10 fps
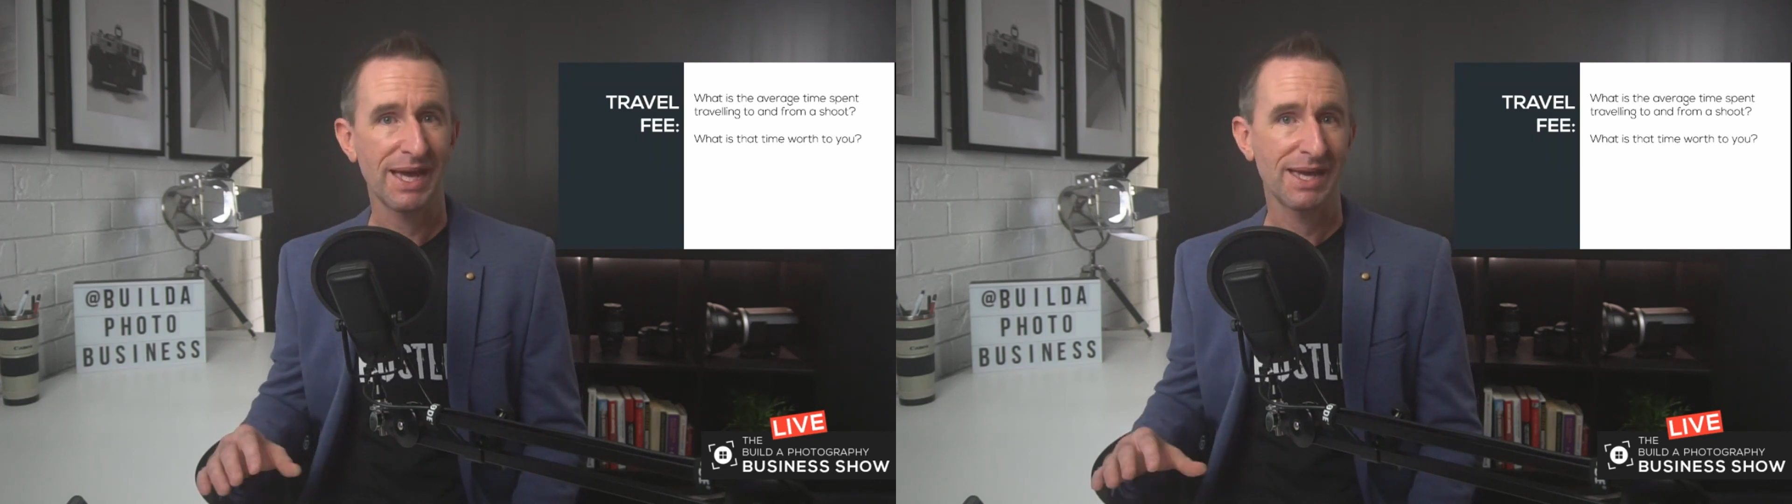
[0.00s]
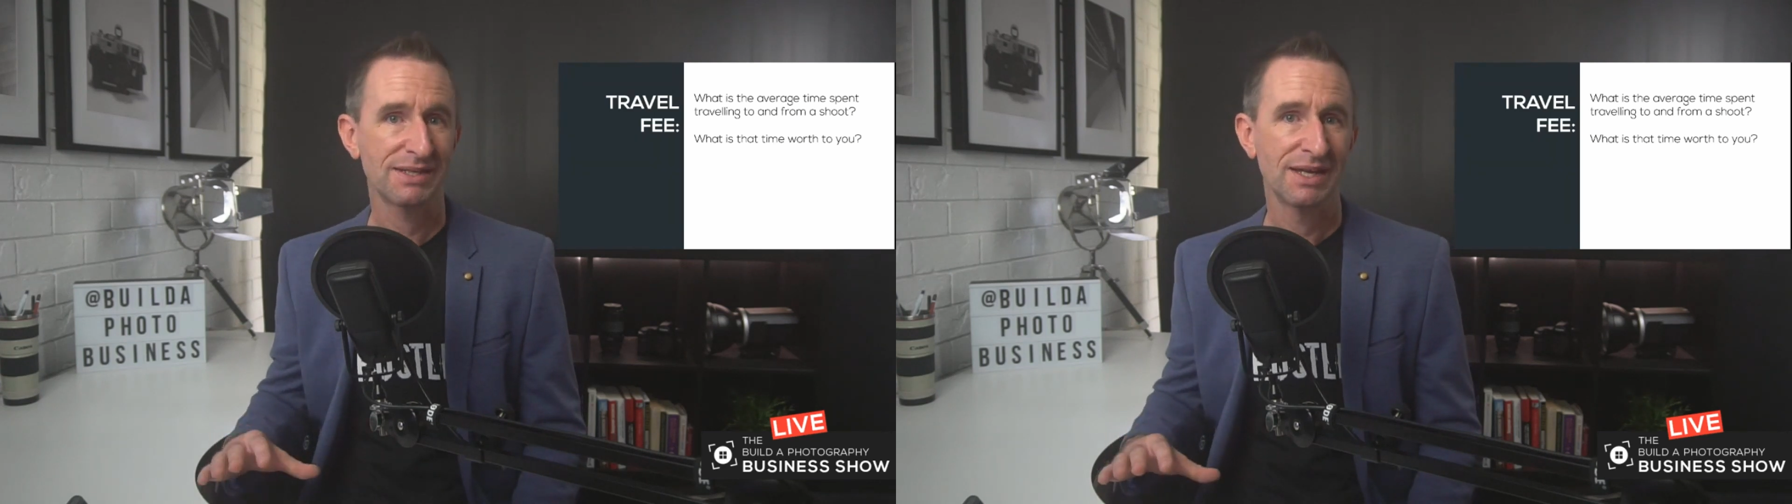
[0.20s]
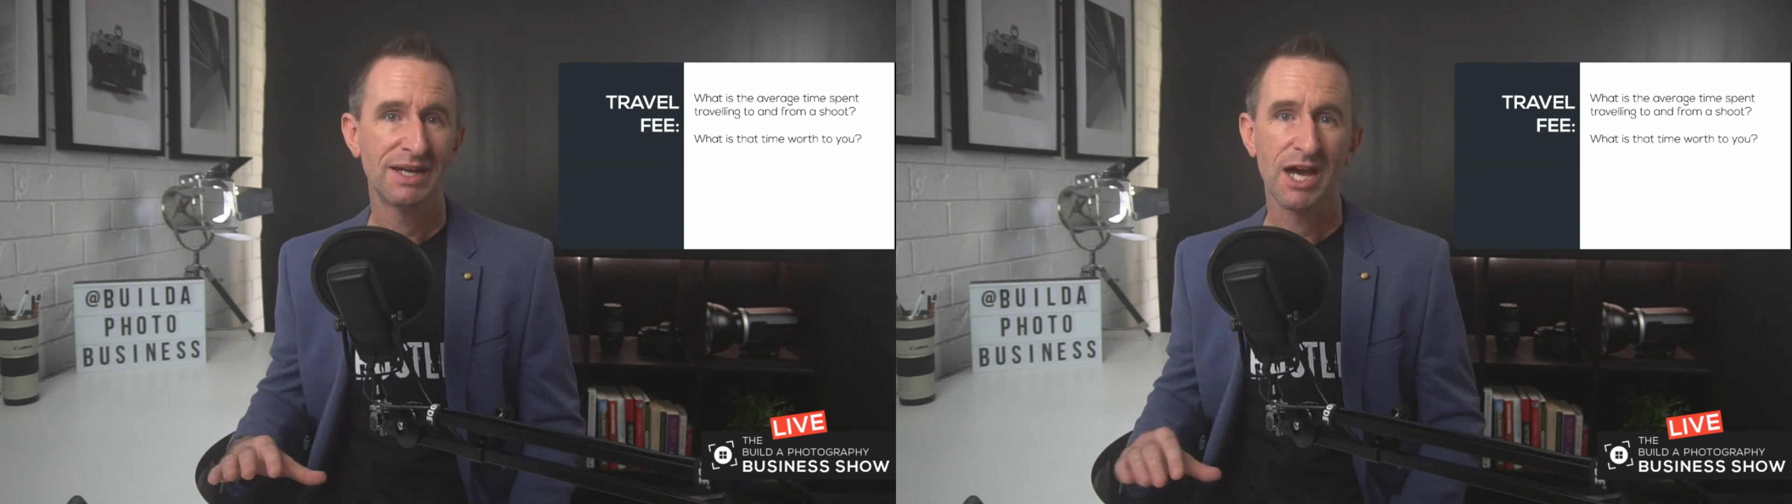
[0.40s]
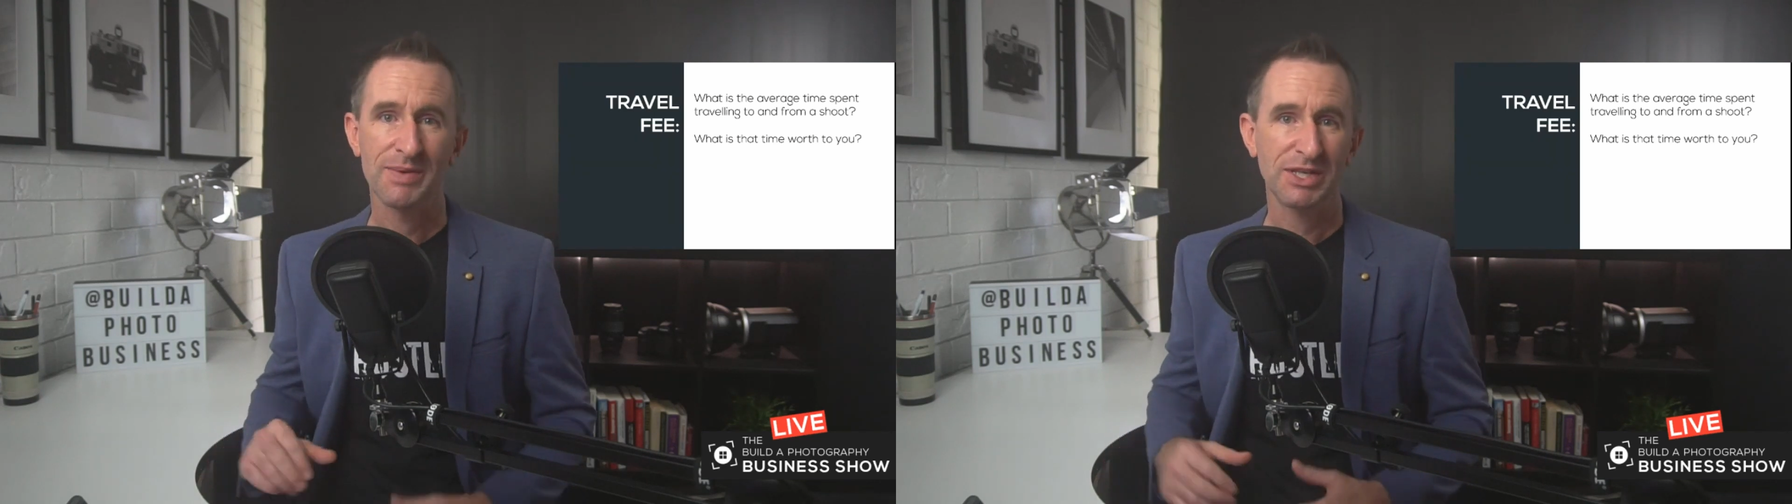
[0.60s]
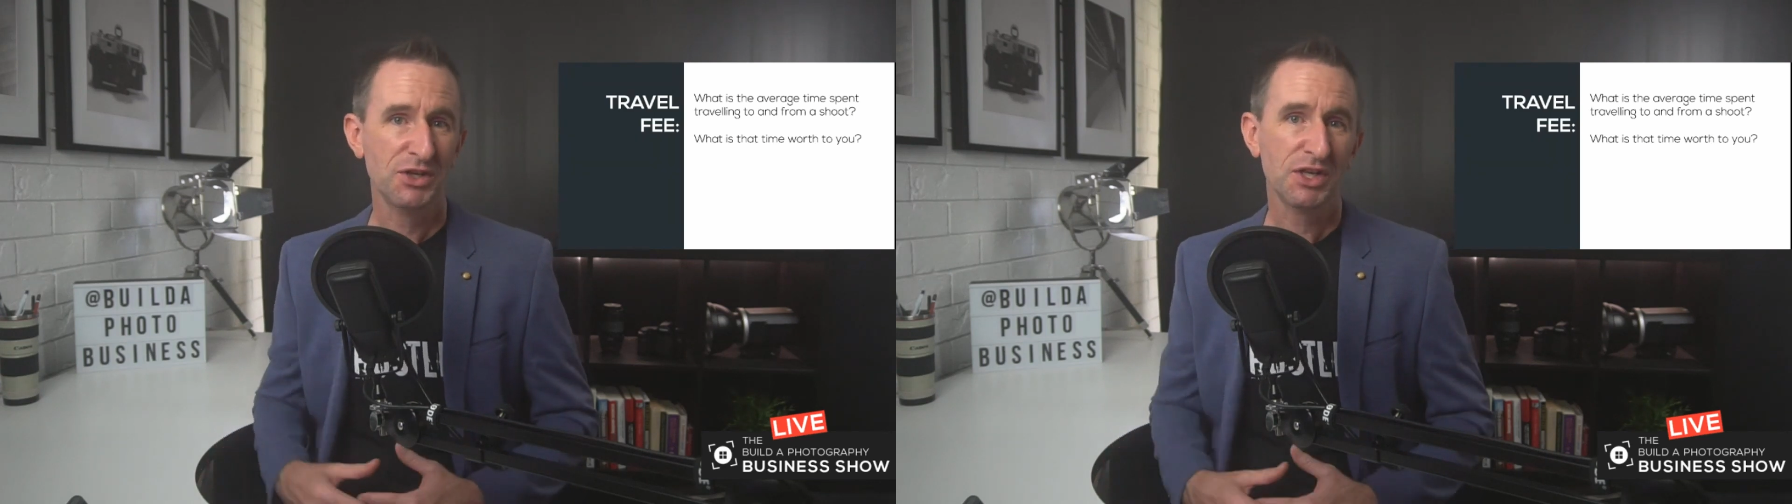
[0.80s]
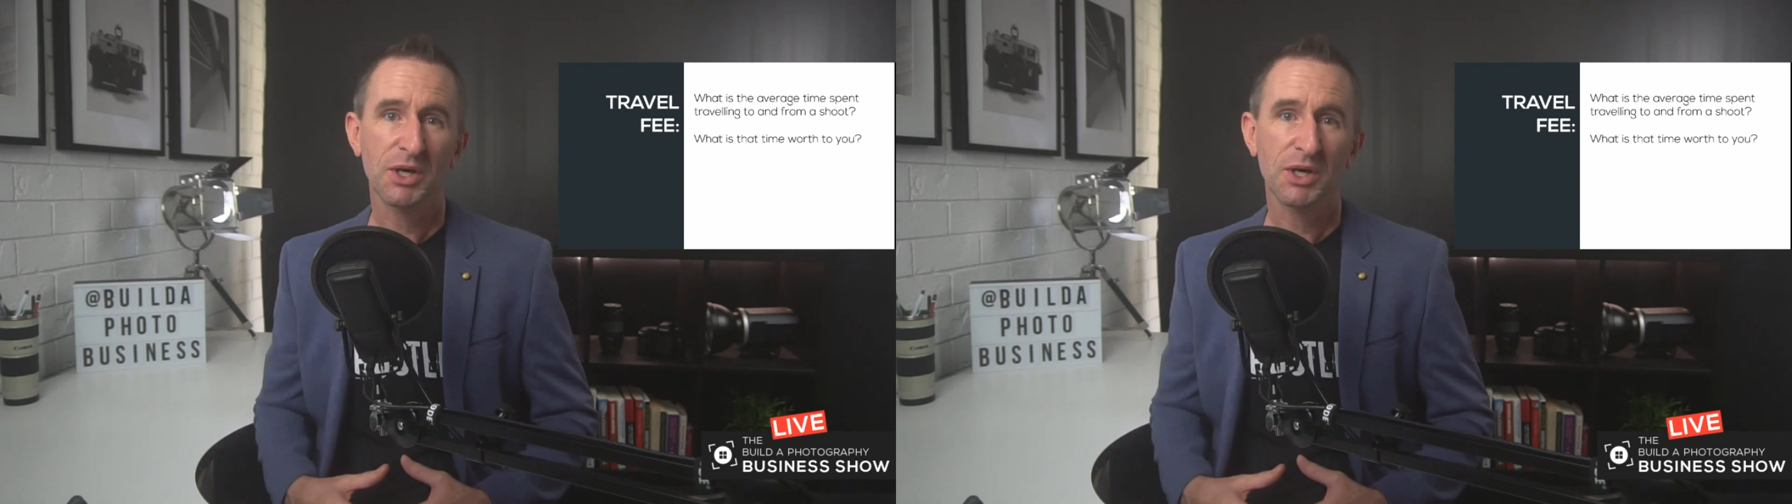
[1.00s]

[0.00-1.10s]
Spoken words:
And I mean, you can